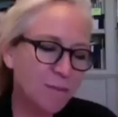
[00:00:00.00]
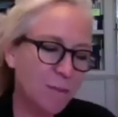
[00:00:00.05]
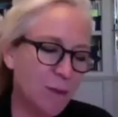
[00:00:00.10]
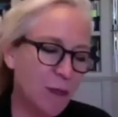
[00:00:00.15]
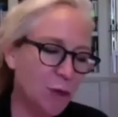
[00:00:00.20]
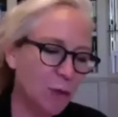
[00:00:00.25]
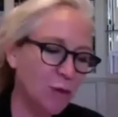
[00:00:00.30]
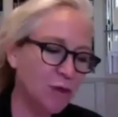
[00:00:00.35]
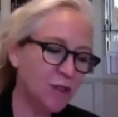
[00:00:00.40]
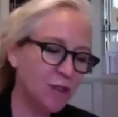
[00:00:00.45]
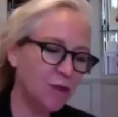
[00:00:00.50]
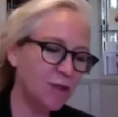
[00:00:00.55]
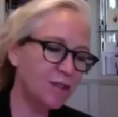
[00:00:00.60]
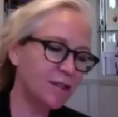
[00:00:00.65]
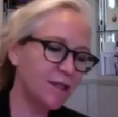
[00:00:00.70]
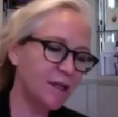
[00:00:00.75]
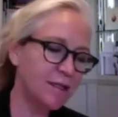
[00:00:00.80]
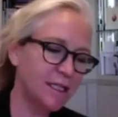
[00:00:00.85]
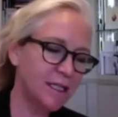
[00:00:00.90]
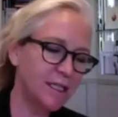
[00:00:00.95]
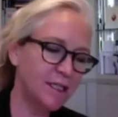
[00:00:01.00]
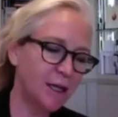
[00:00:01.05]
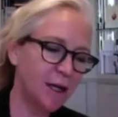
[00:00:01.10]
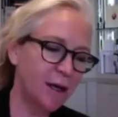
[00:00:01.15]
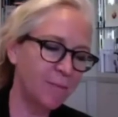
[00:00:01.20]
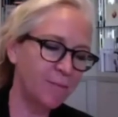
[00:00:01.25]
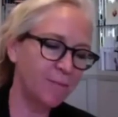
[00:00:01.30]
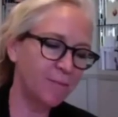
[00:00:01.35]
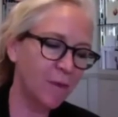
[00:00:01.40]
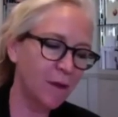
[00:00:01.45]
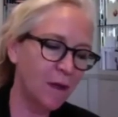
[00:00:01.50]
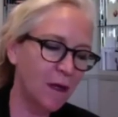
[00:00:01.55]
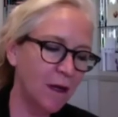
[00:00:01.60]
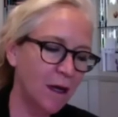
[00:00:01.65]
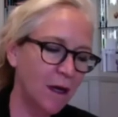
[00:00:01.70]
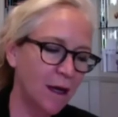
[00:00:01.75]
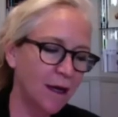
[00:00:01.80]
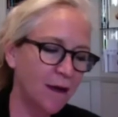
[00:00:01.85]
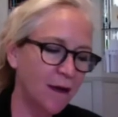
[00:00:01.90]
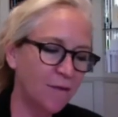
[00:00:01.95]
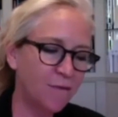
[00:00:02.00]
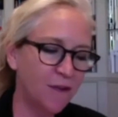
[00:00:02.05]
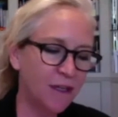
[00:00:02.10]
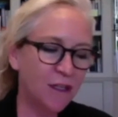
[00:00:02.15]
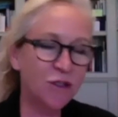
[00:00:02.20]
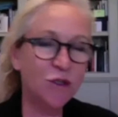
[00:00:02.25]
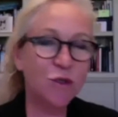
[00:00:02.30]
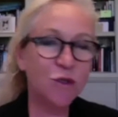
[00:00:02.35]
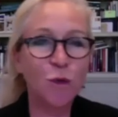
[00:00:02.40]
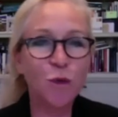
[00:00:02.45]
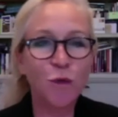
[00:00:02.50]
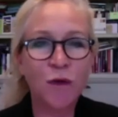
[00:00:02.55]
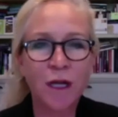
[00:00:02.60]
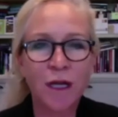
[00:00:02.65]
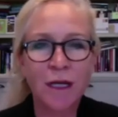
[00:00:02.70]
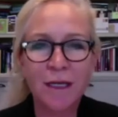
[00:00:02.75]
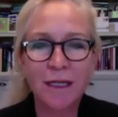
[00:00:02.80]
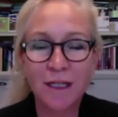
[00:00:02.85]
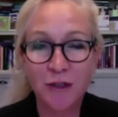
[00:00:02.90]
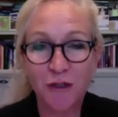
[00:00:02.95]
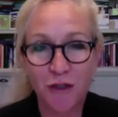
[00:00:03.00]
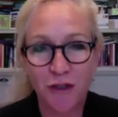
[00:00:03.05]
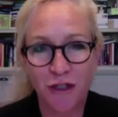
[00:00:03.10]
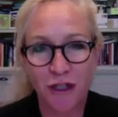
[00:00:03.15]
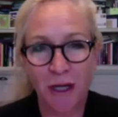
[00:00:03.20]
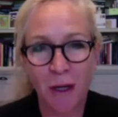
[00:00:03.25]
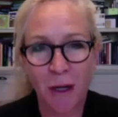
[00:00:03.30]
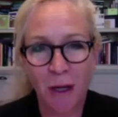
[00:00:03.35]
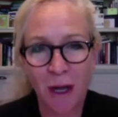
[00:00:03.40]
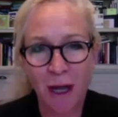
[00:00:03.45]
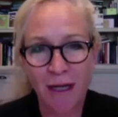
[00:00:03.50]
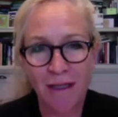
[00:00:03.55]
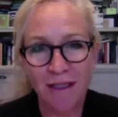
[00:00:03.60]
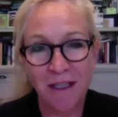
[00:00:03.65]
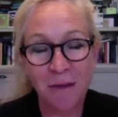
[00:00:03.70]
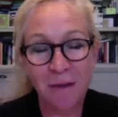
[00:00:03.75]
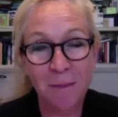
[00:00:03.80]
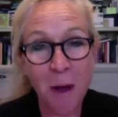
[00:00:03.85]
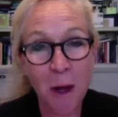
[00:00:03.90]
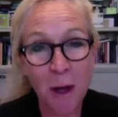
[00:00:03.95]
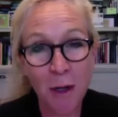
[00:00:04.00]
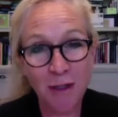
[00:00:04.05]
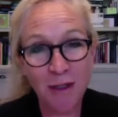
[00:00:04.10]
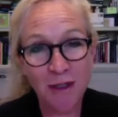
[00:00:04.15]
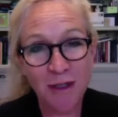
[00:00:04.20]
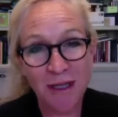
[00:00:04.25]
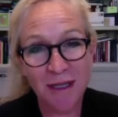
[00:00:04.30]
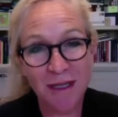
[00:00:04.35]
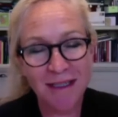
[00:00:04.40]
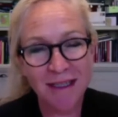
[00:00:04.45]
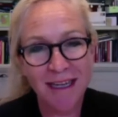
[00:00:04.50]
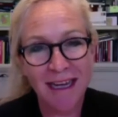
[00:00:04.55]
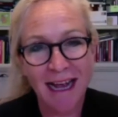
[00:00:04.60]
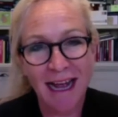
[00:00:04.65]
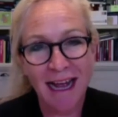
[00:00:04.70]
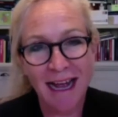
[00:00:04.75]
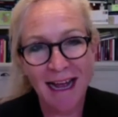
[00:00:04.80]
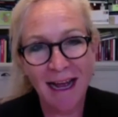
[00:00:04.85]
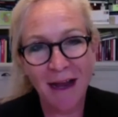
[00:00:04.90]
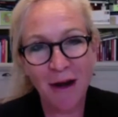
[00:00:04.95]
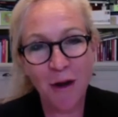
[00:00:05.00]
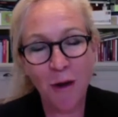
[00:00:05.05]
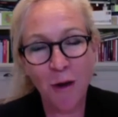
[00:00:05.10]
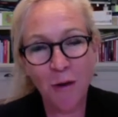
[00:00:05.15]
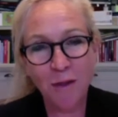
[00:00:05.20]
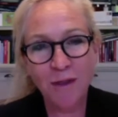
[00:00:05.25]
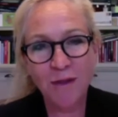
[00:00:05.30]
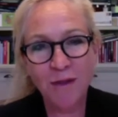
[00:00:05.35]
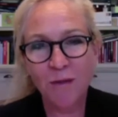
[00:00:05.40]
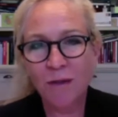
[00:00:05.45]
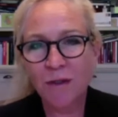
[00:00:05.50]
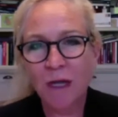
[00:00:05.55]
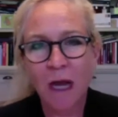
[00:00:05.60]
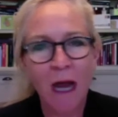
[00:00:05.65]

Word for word: but you also studied um, uh, Victorian literature, did a master's at Oxford.